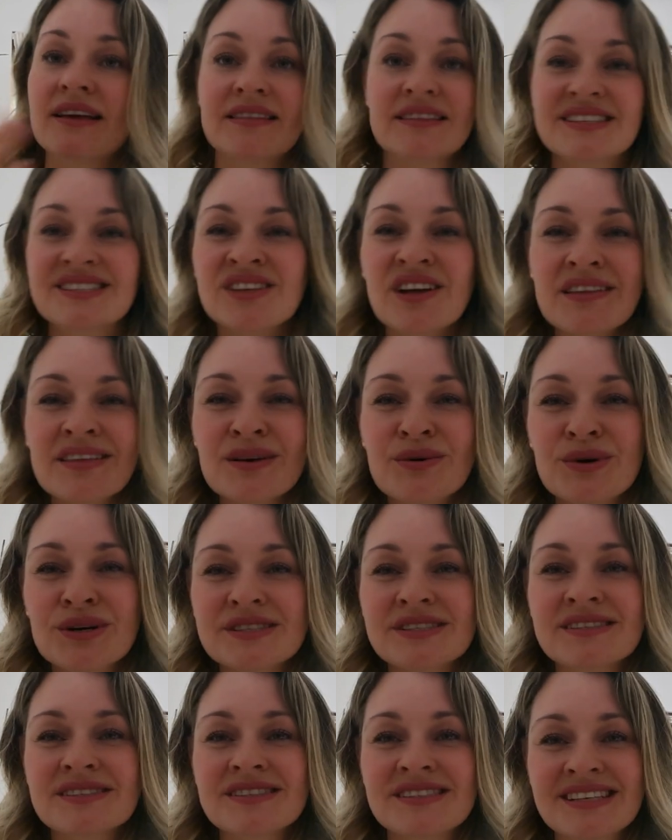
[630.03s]
There's nothing
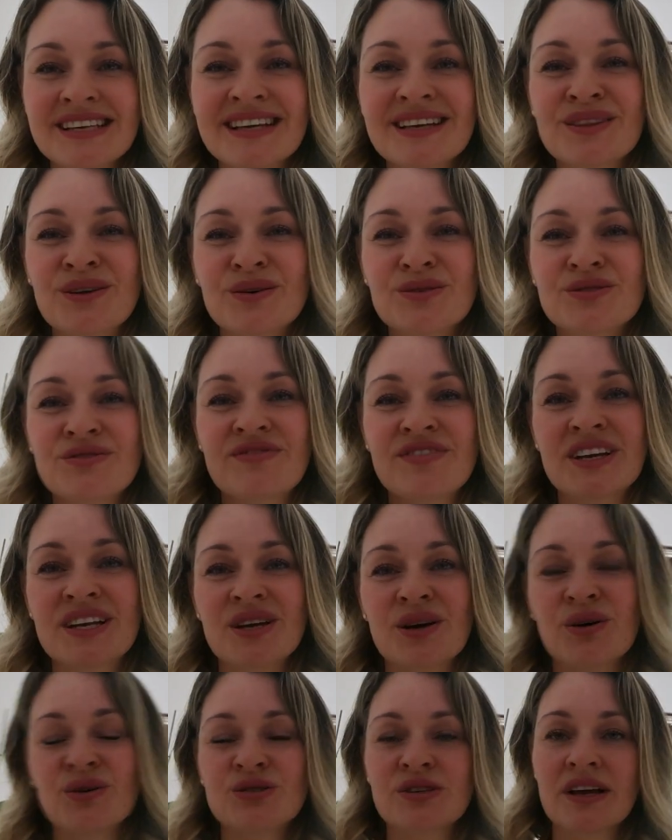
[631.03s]
worse than seeing those
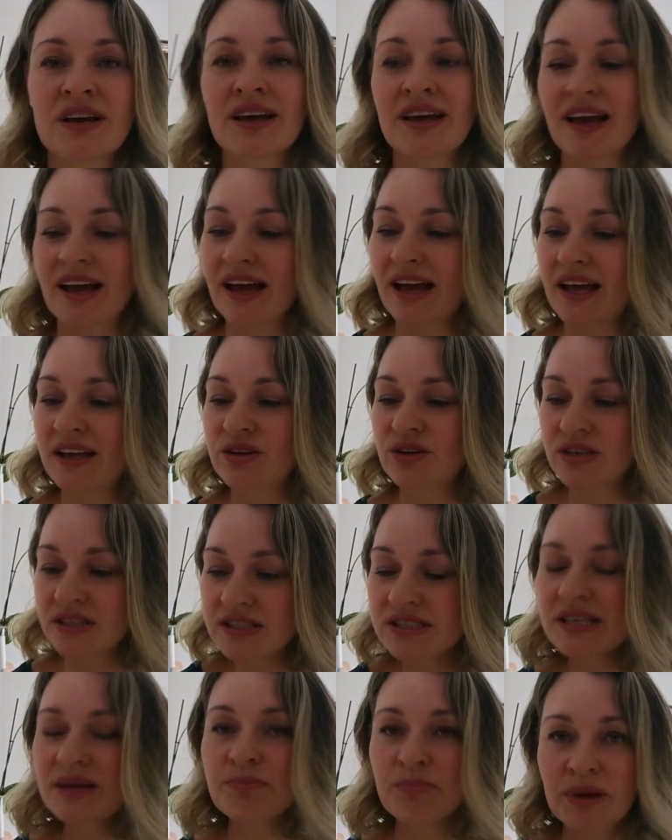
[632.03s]
videos and you can
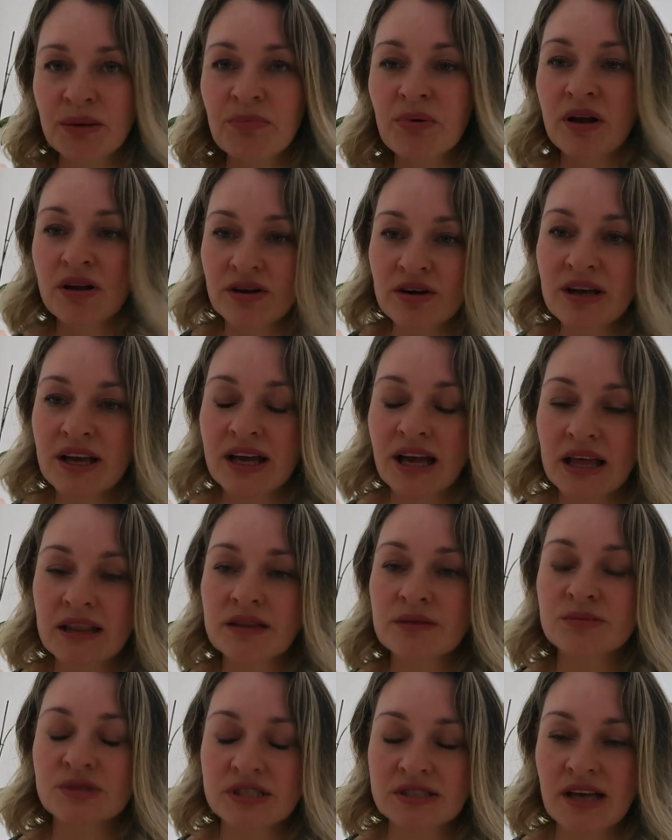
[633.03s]
see people looking at
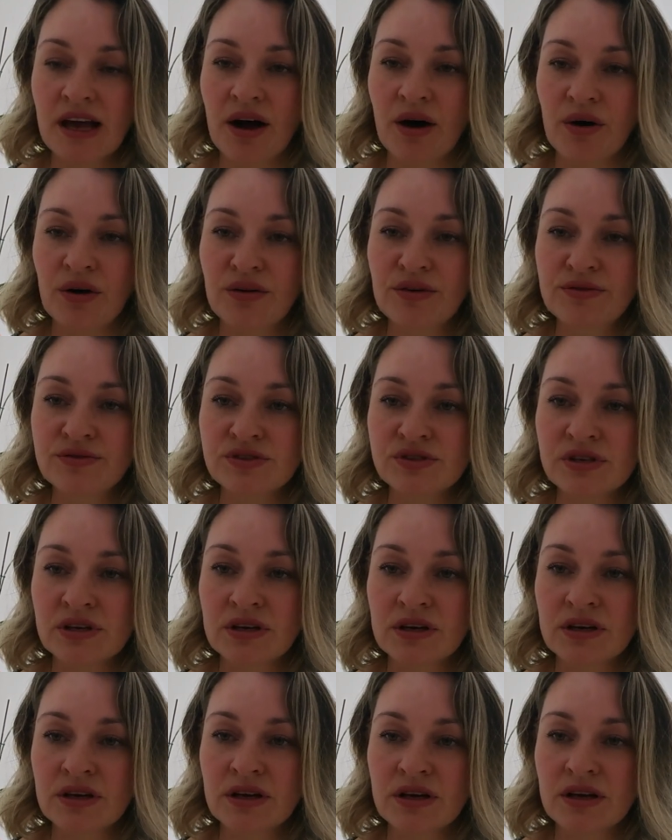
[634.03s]
themselves
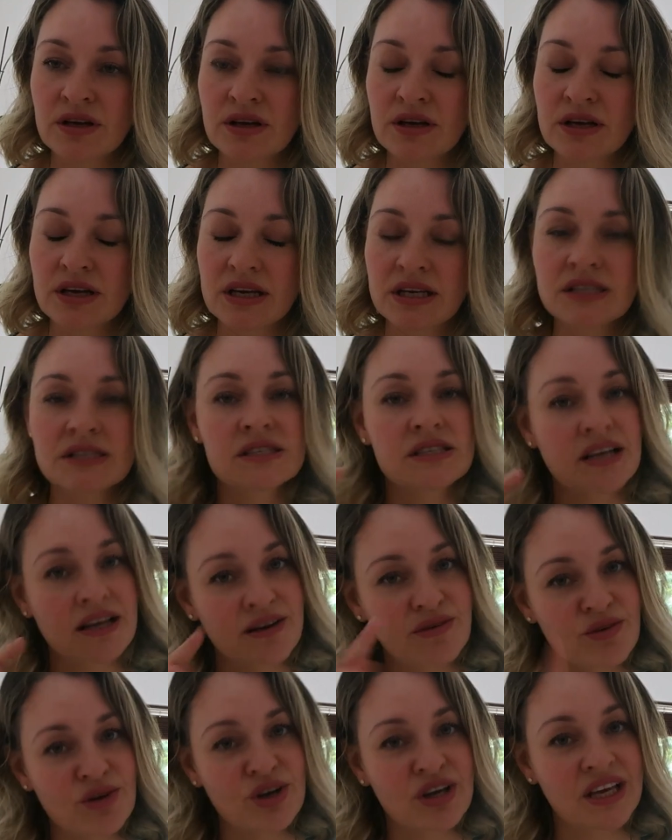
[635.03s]
instead
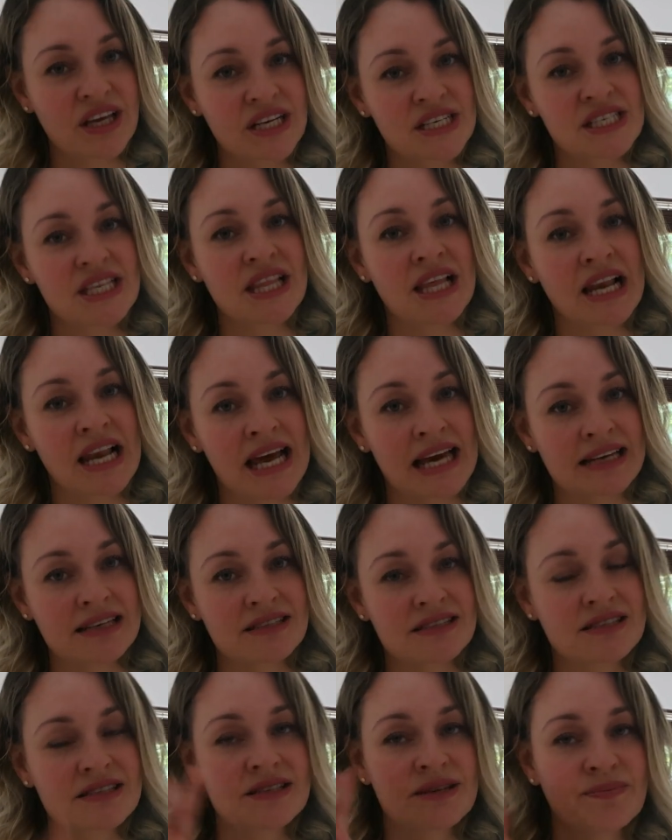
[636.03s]
of looking into the
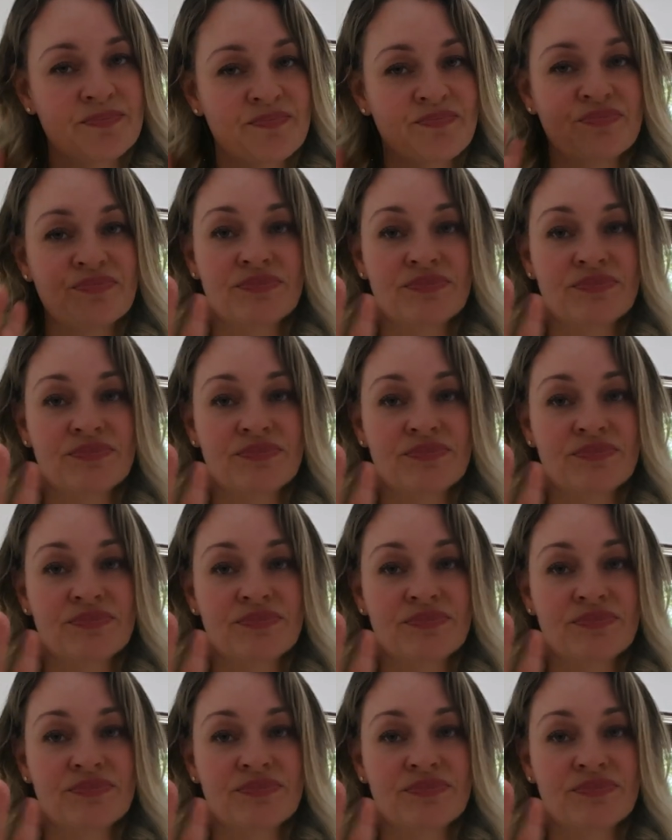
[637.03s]
lens.